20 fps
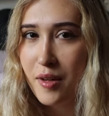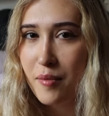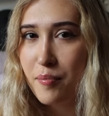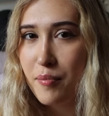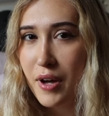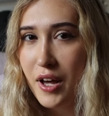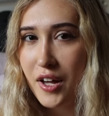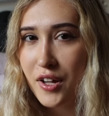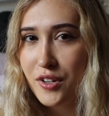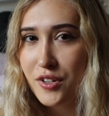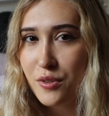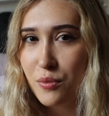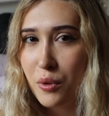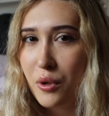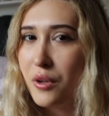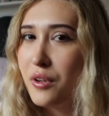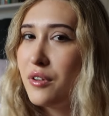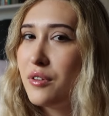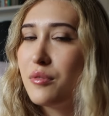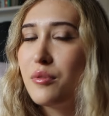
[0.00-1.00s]
But
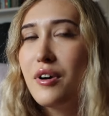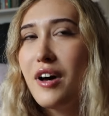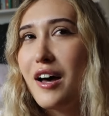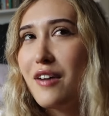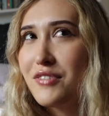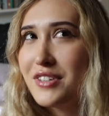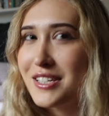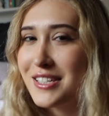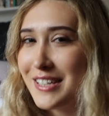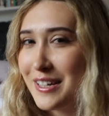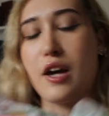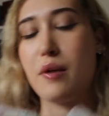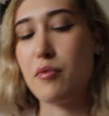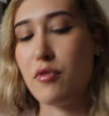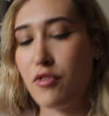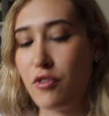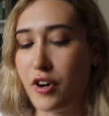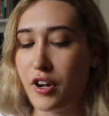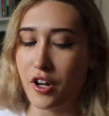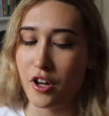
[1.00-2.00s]
we'll, we'll have to Okay,
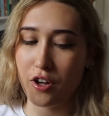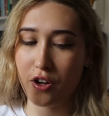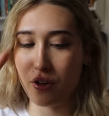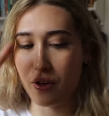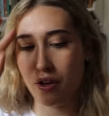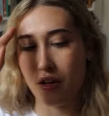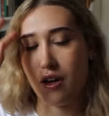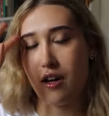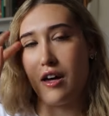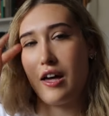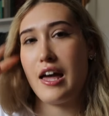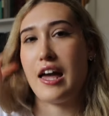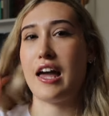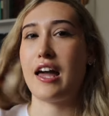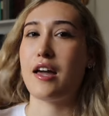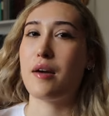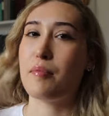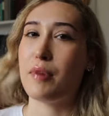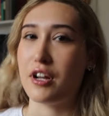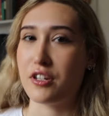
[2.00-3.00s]
before I go,
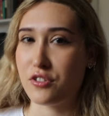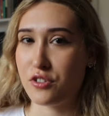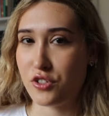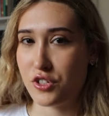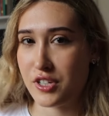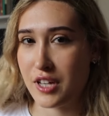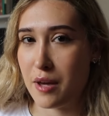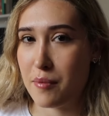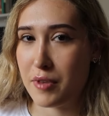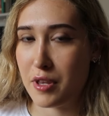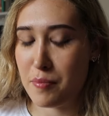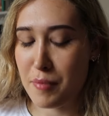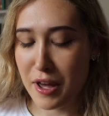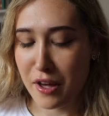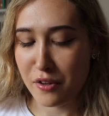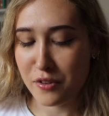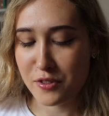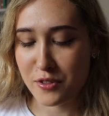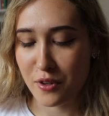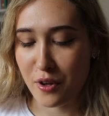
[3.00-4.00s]
a parcel just came in the
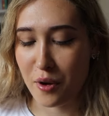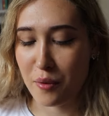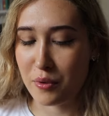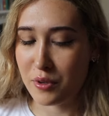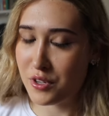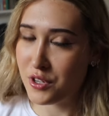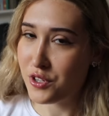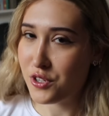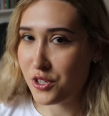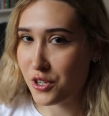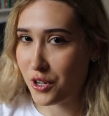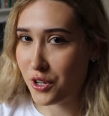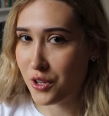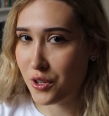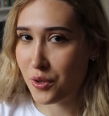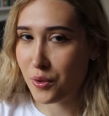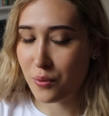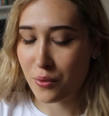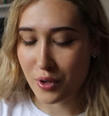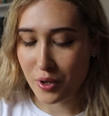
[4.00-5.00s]
mail, so I wanted to show you
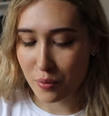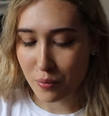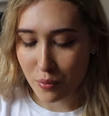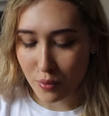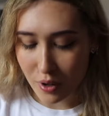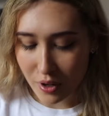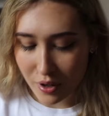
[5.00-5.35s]
what it